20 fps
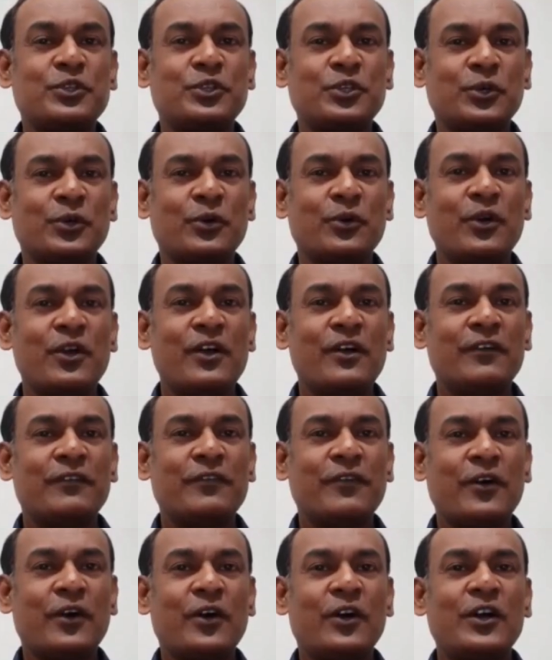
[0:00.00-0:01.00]
though,
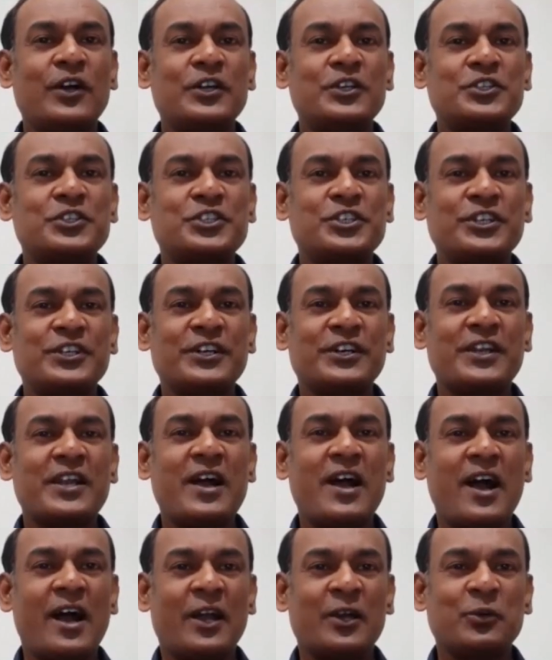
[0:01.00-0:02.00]
for sheer
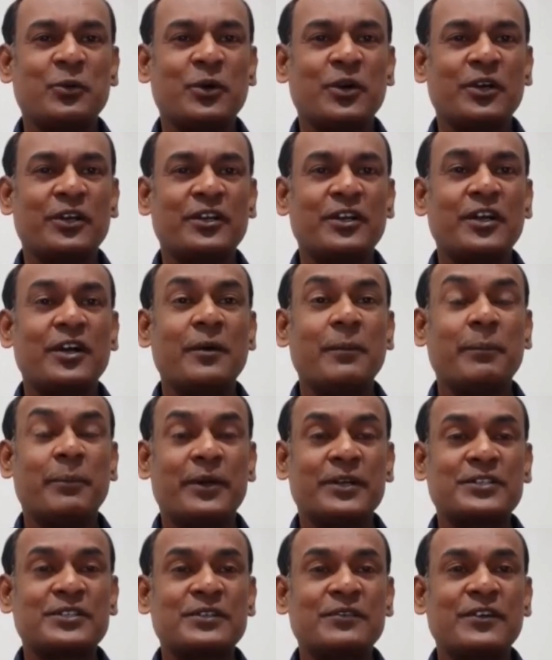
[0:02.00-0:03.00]
hard work,
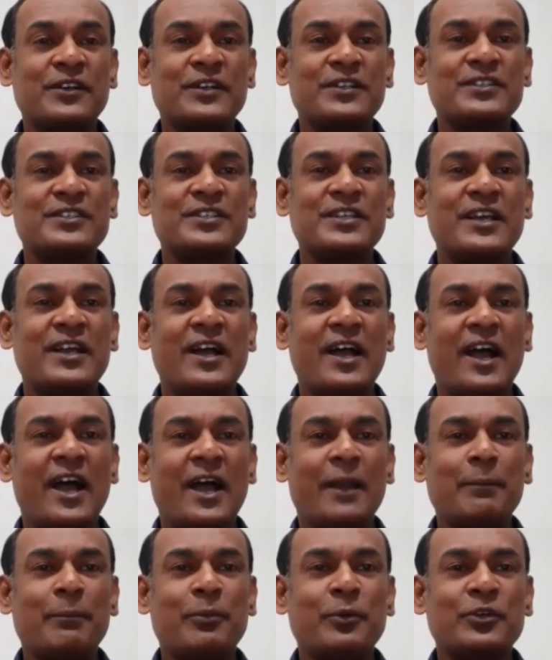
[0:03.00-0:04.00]
perseverance,
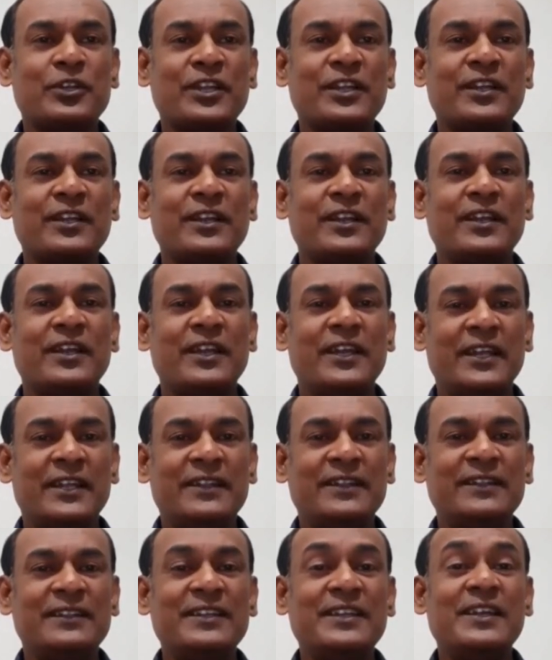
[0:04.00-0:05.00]
and putting
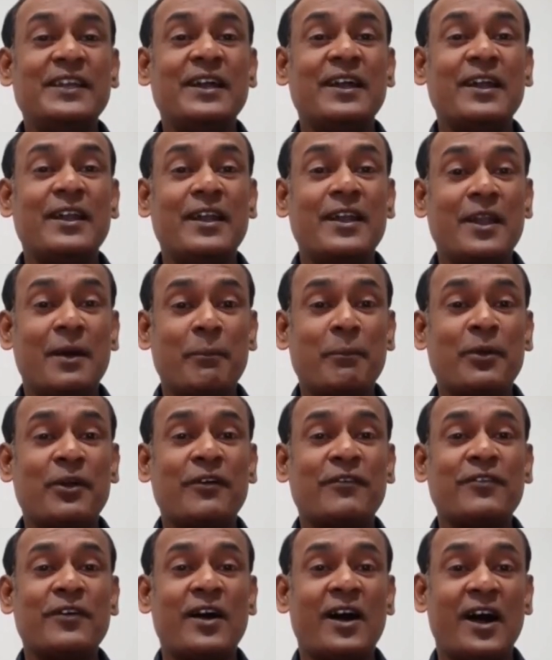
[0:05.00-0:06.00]
in the number
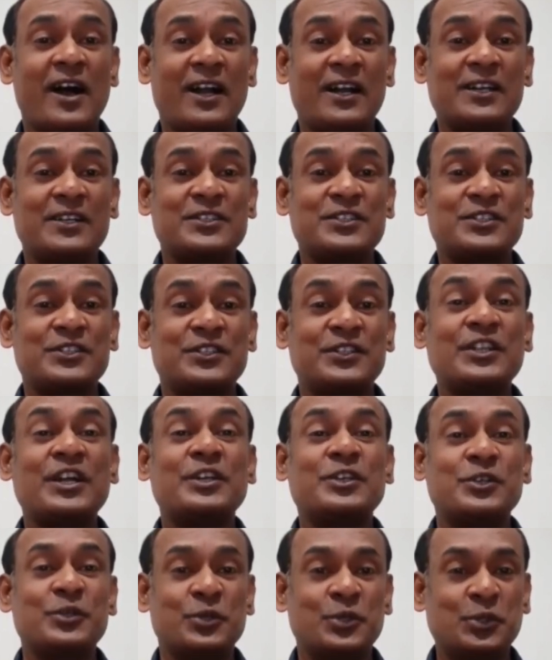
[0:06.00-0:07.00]
of hours
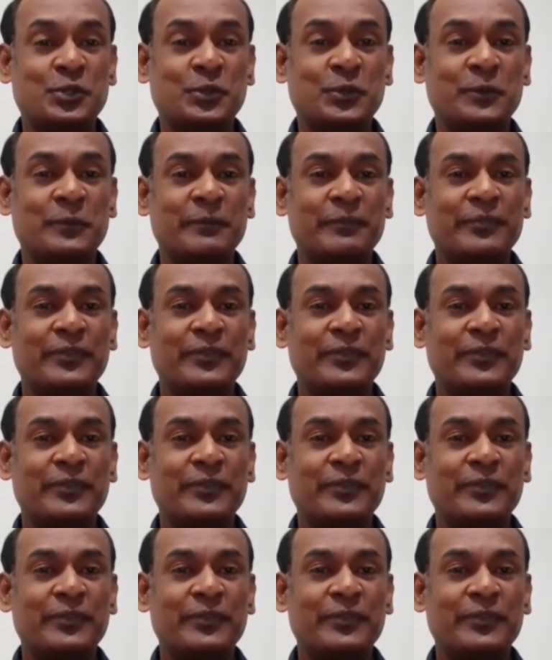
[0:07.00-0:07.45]
that you do.